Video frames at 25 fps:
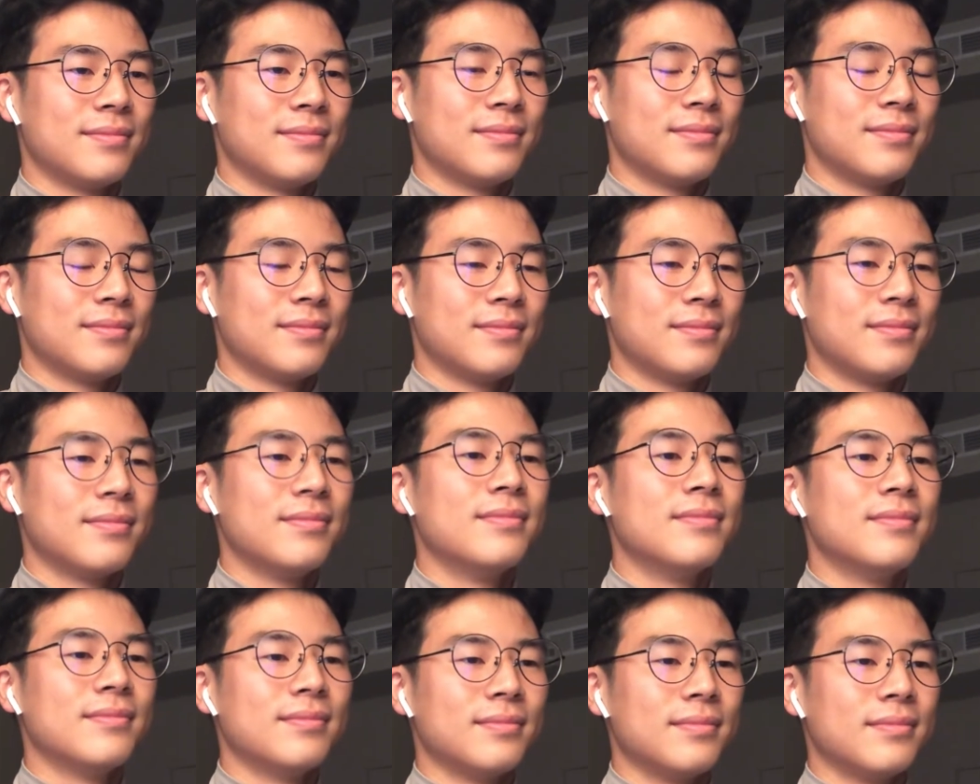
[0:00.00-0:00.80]

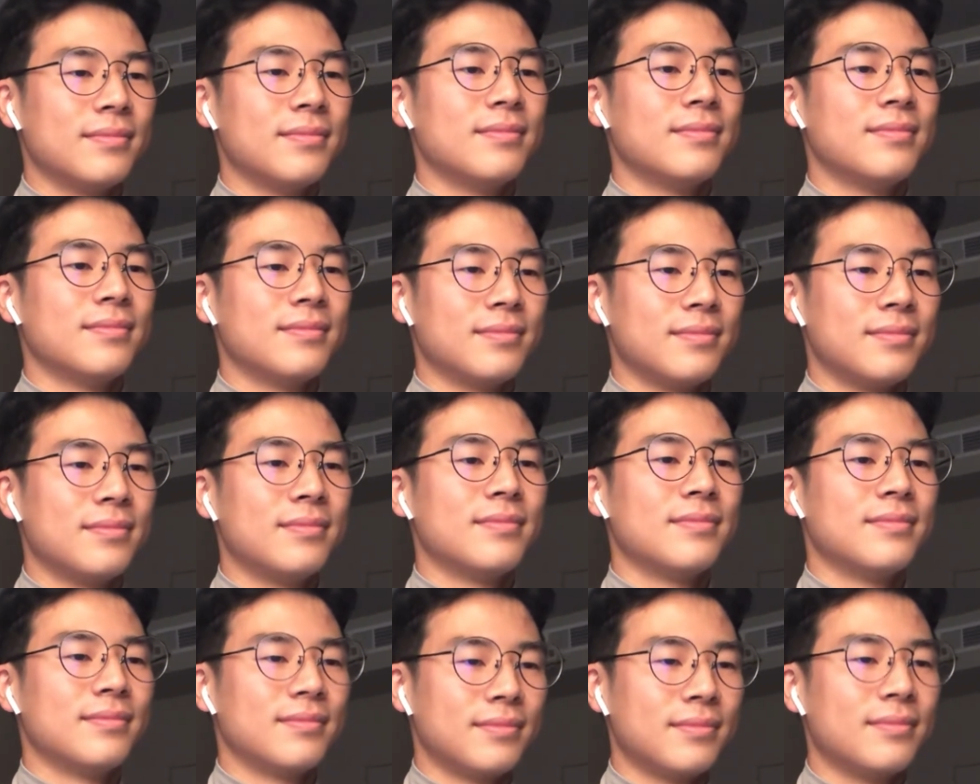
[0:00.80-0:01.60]

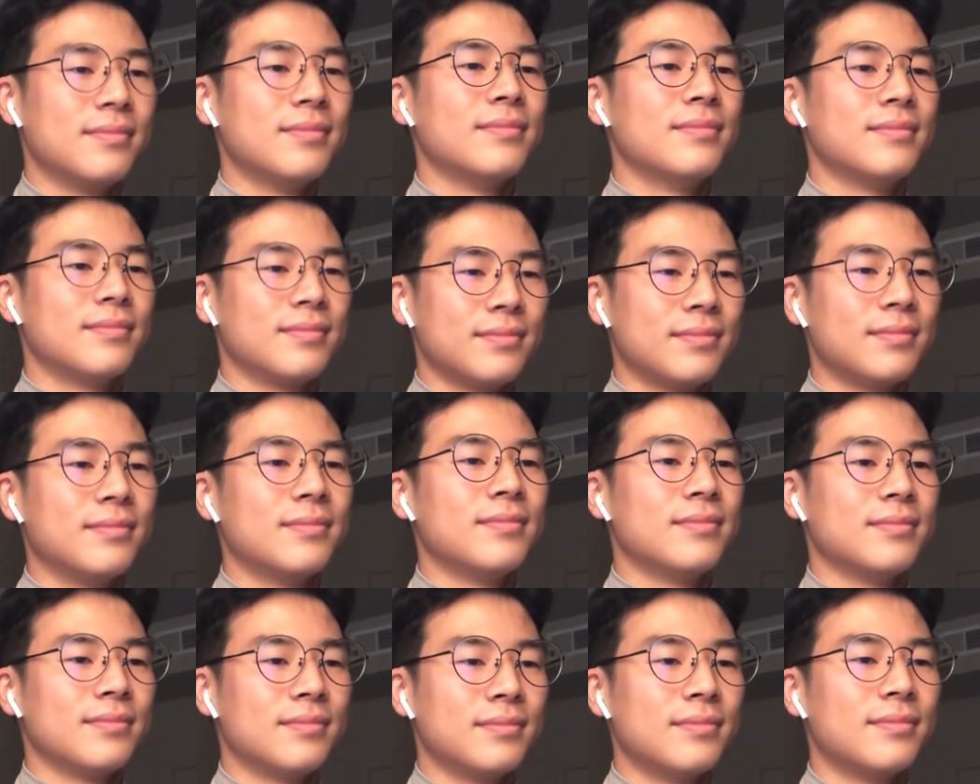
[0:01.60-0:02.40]

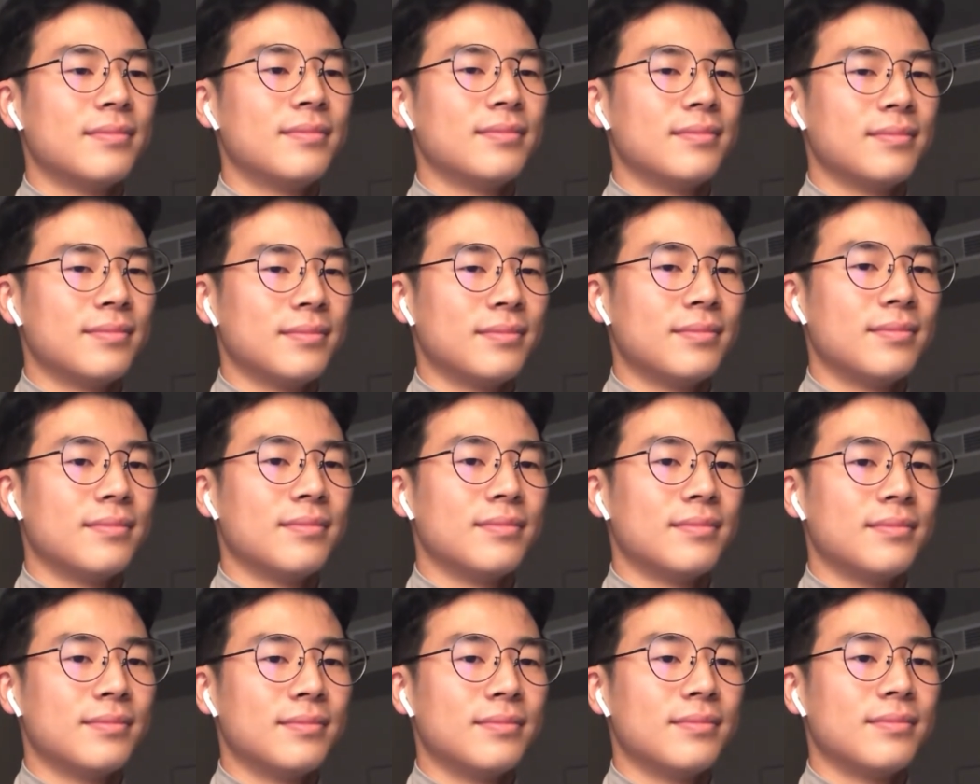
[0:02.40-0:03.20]

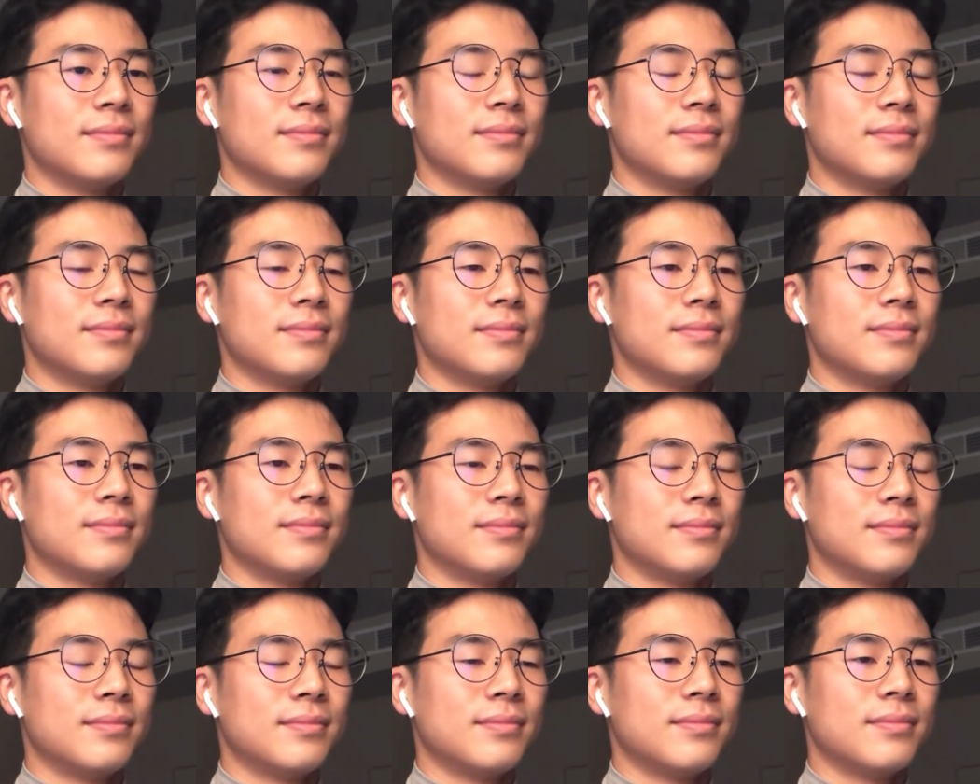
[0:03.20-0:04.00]

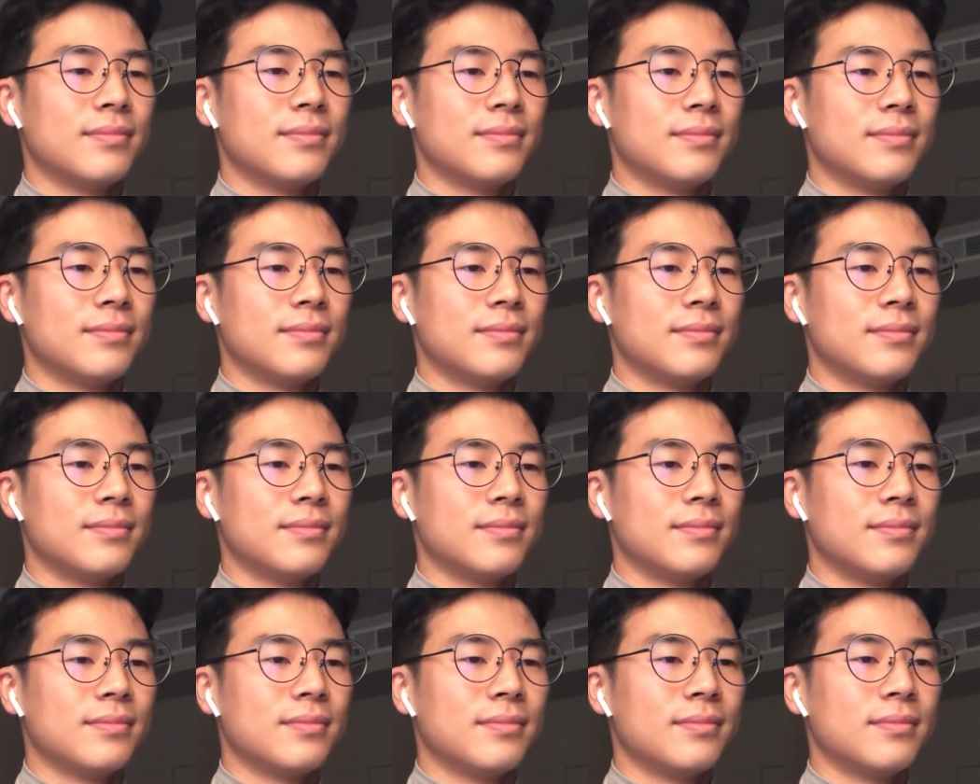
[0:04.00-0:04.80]

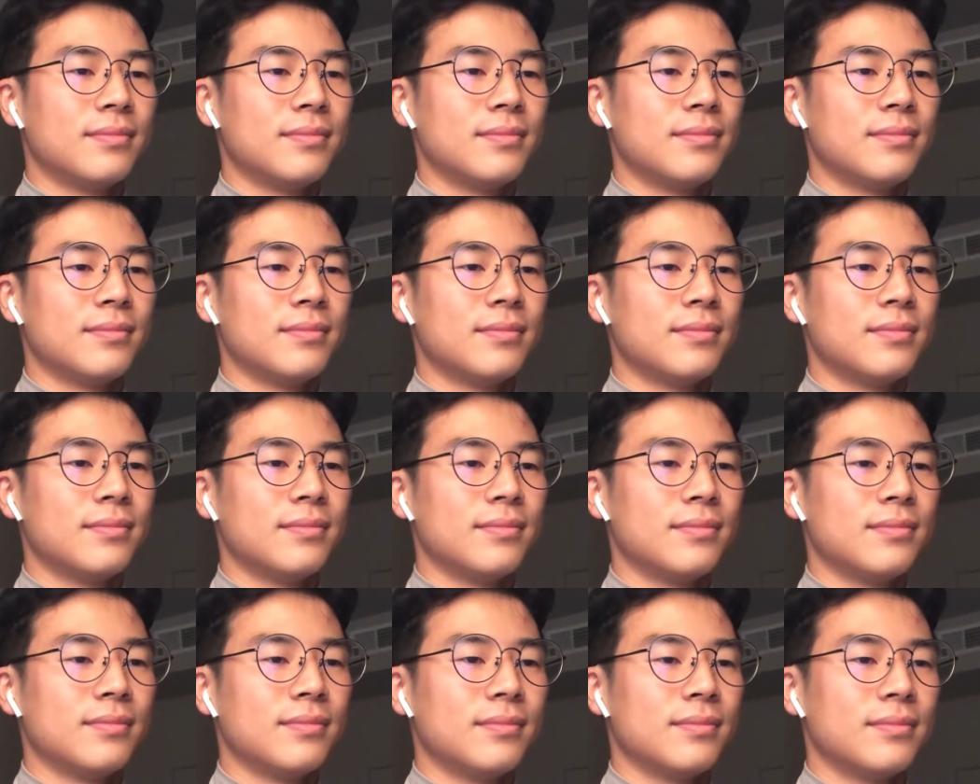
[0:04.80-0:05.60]

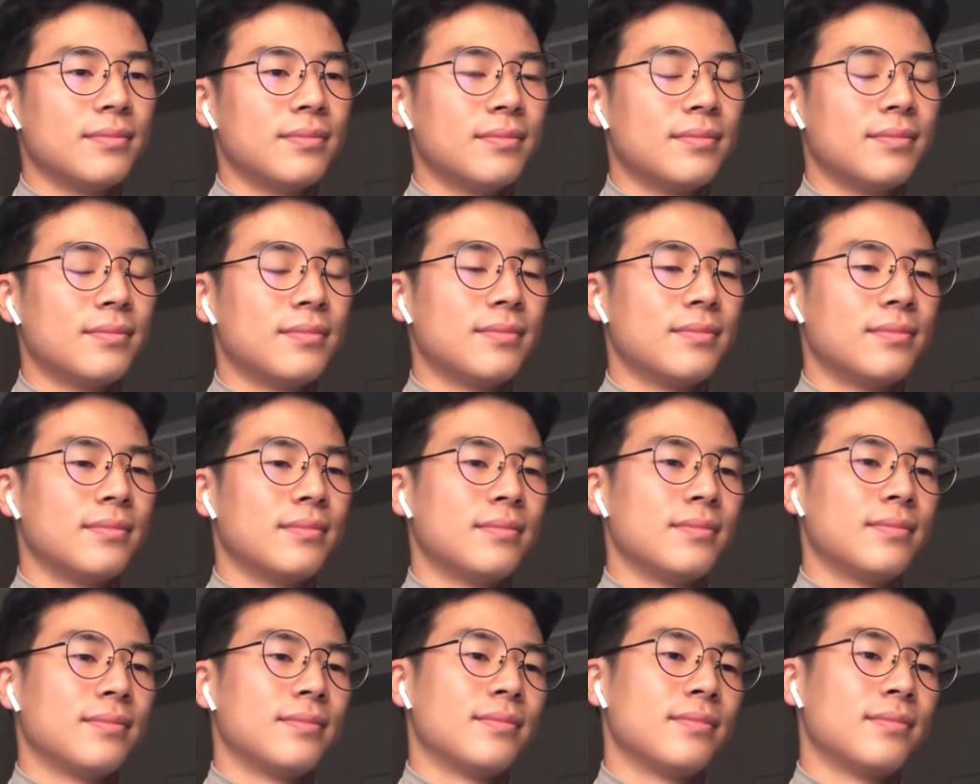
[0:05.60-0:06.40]

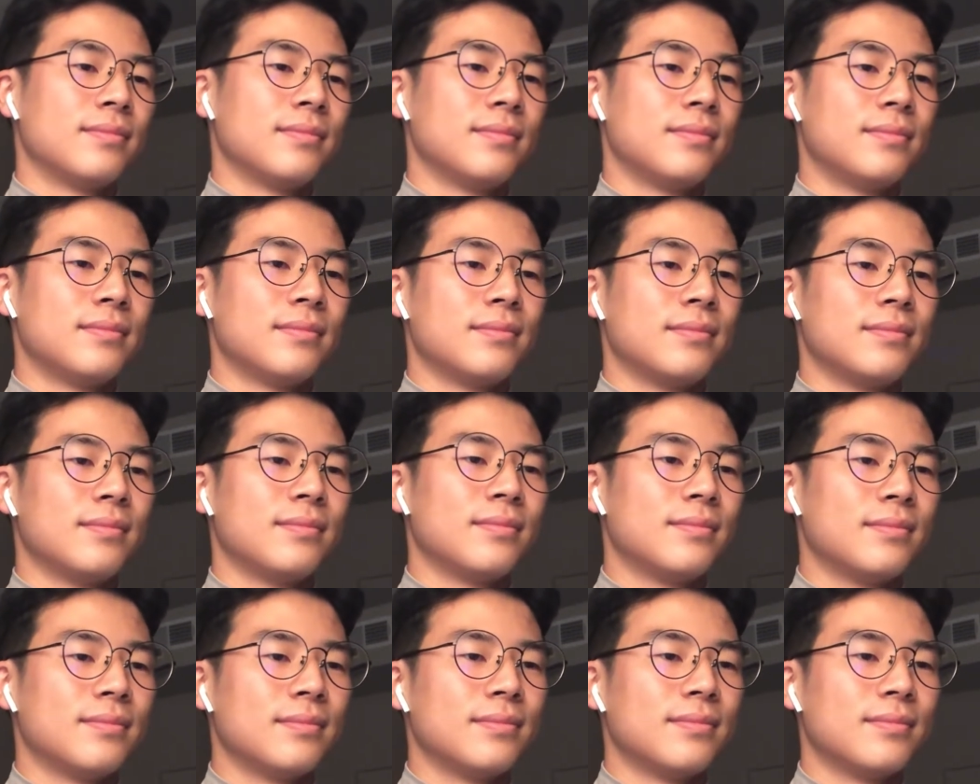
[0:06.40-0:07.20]

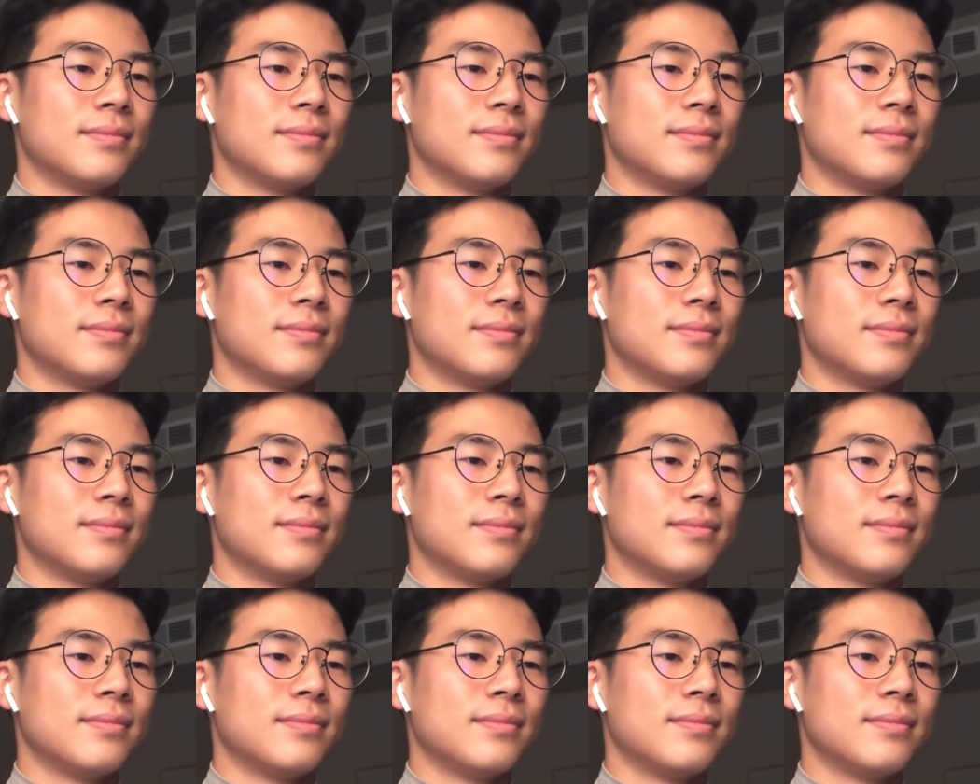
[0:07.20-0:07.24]
[no speech]